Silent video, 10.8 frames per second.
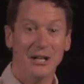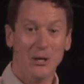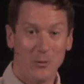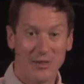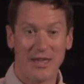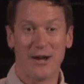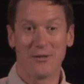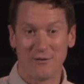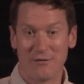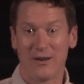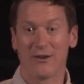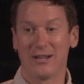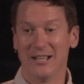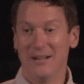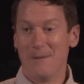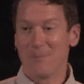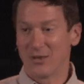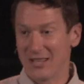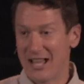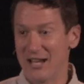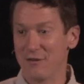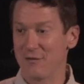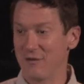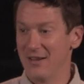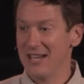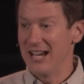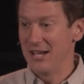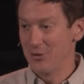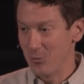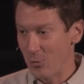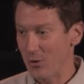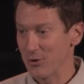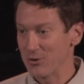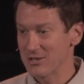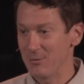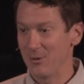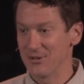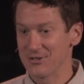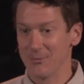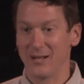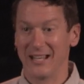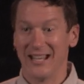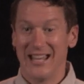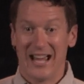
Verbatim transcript: without the very life and the words, come on, somebody,